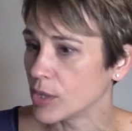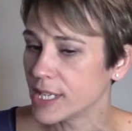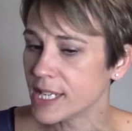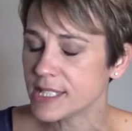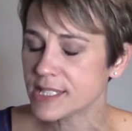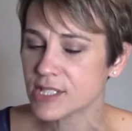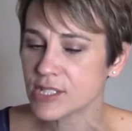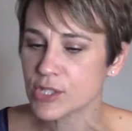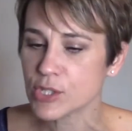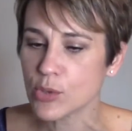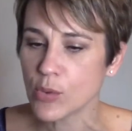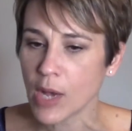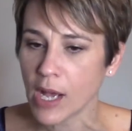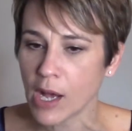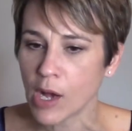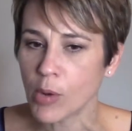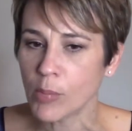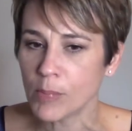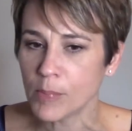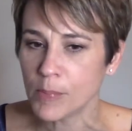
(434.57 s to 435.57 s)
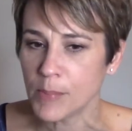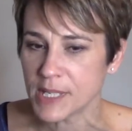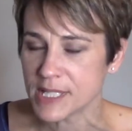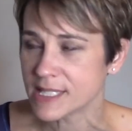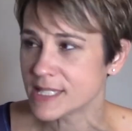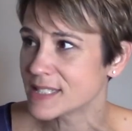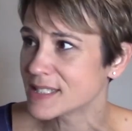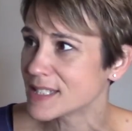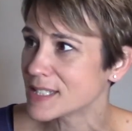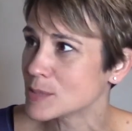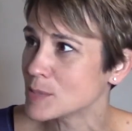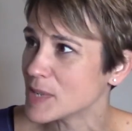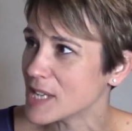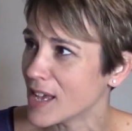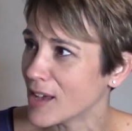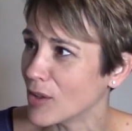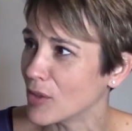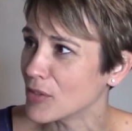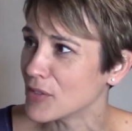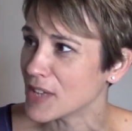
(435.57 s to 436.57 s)
It's to help businesses be
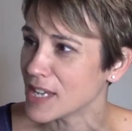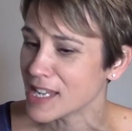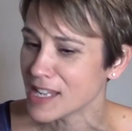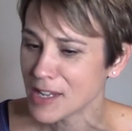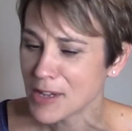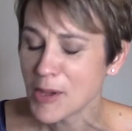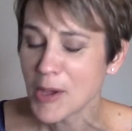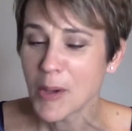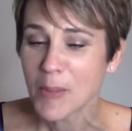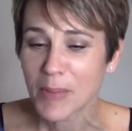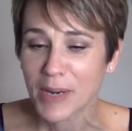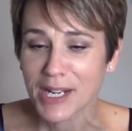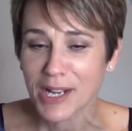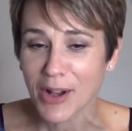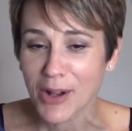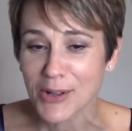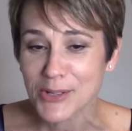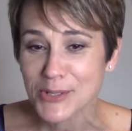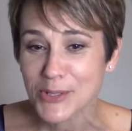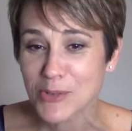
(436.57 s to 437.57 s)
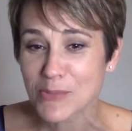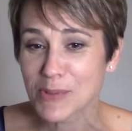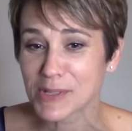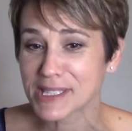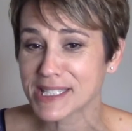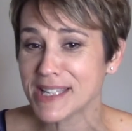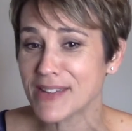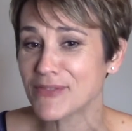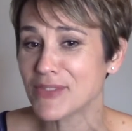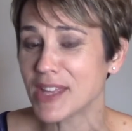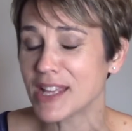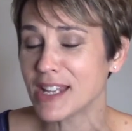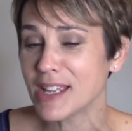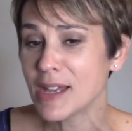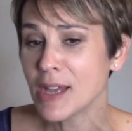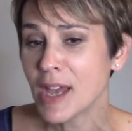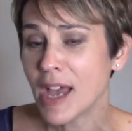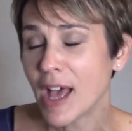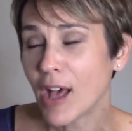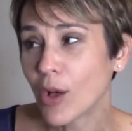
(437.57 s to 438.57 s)
healthy. Mm-hmm. But I also believe that
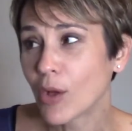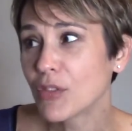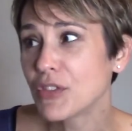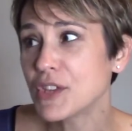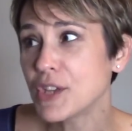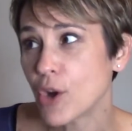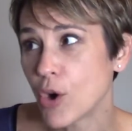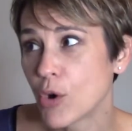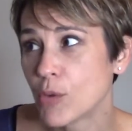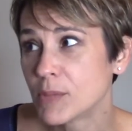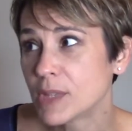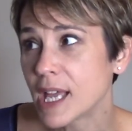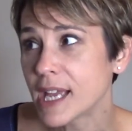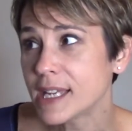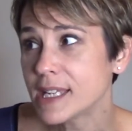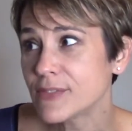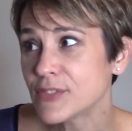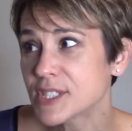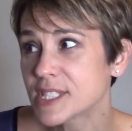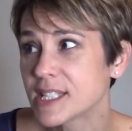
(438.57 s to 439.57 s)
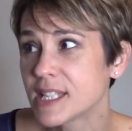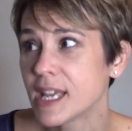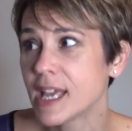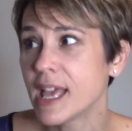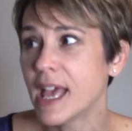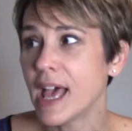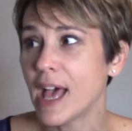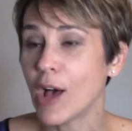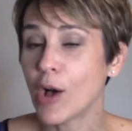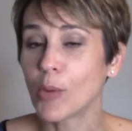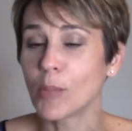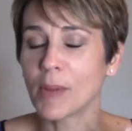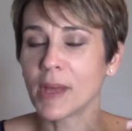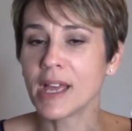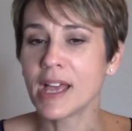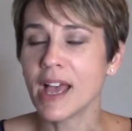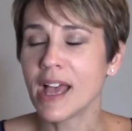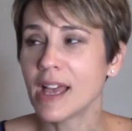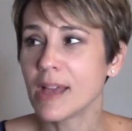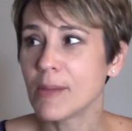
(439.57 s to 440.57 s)
healthy home lives help
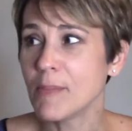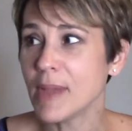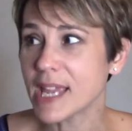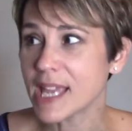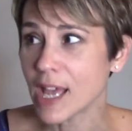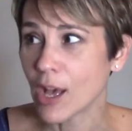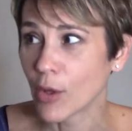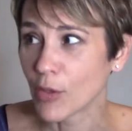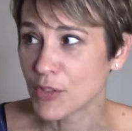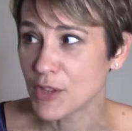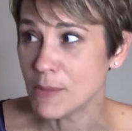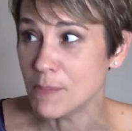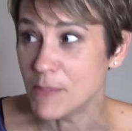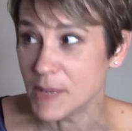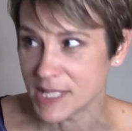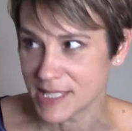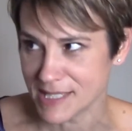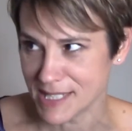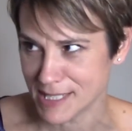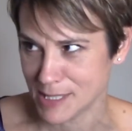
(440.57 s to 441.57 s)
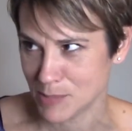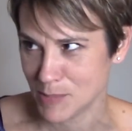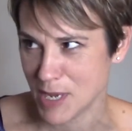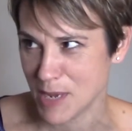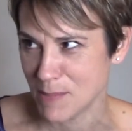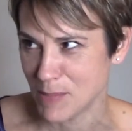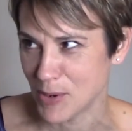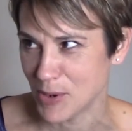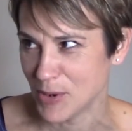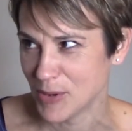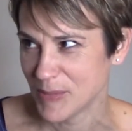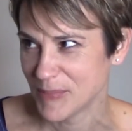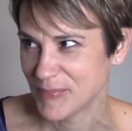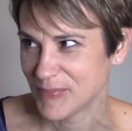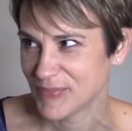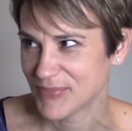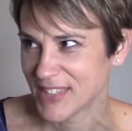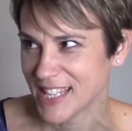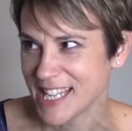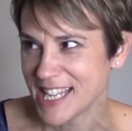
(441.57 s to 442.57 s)
make healthy business people.
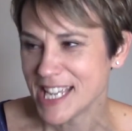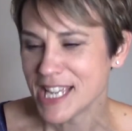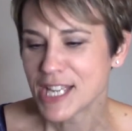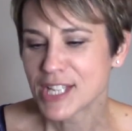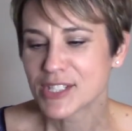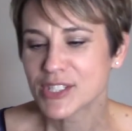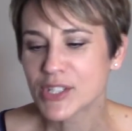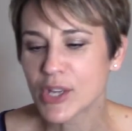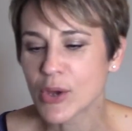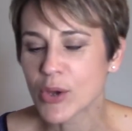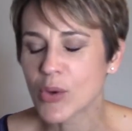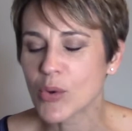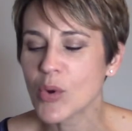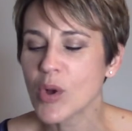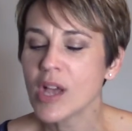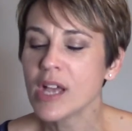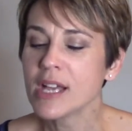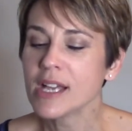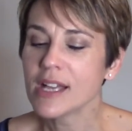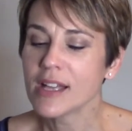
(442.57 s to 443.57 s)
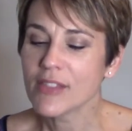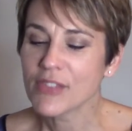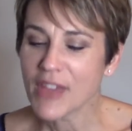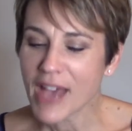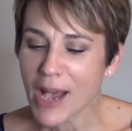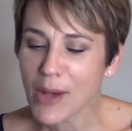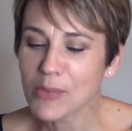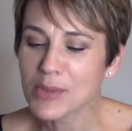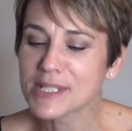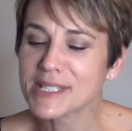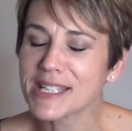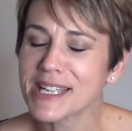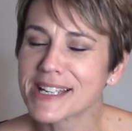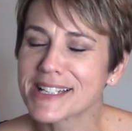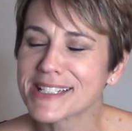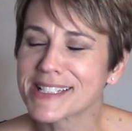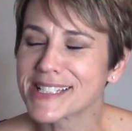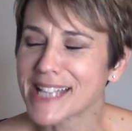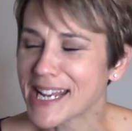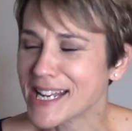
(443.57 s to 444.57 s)
100%. So that was
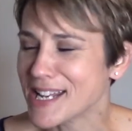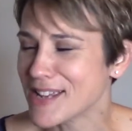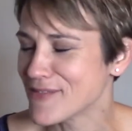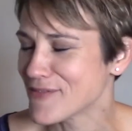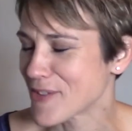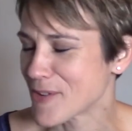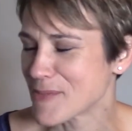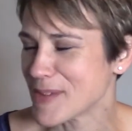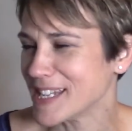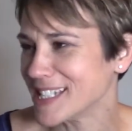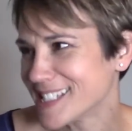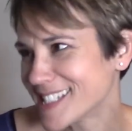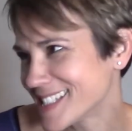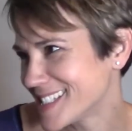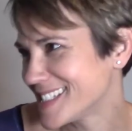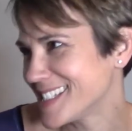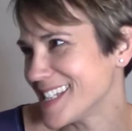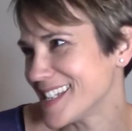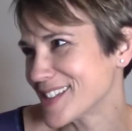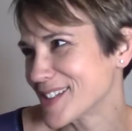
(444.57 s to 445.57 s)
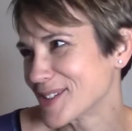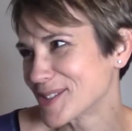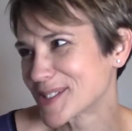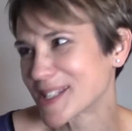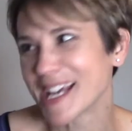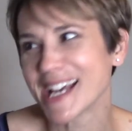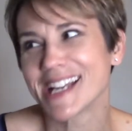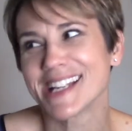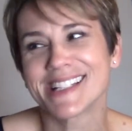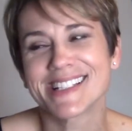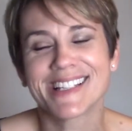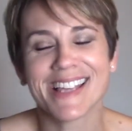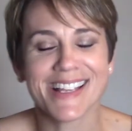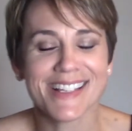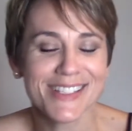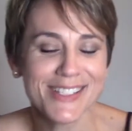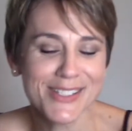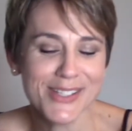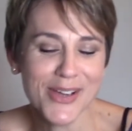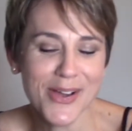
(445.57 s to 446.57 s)
exciting for me to see those guys get
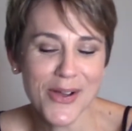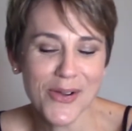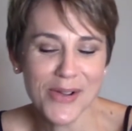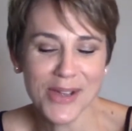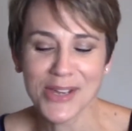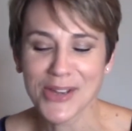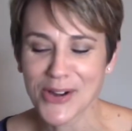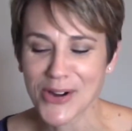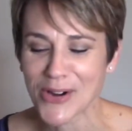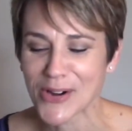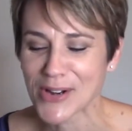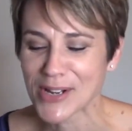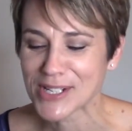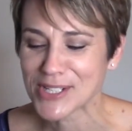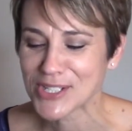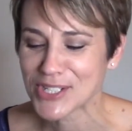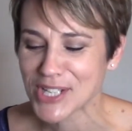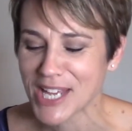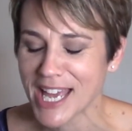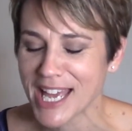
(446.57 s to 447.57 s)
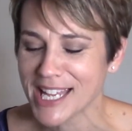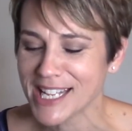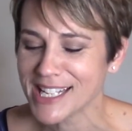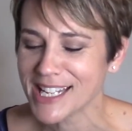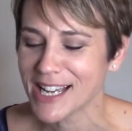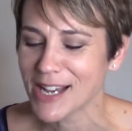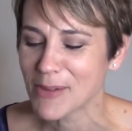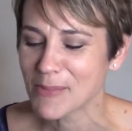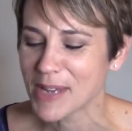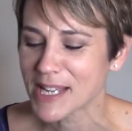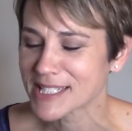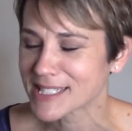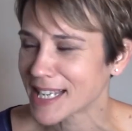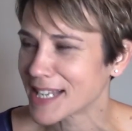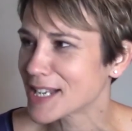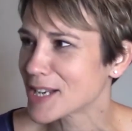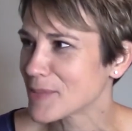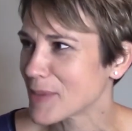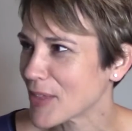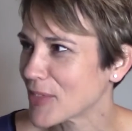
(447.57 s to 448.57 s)
so encouraged and um,
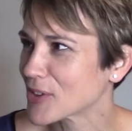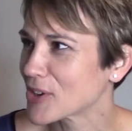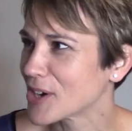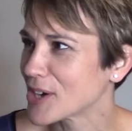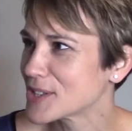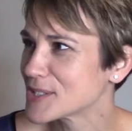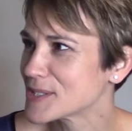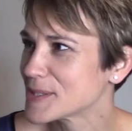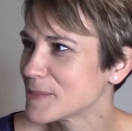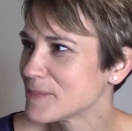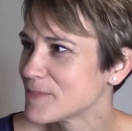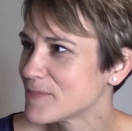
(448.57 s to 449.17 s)
excited about the cards.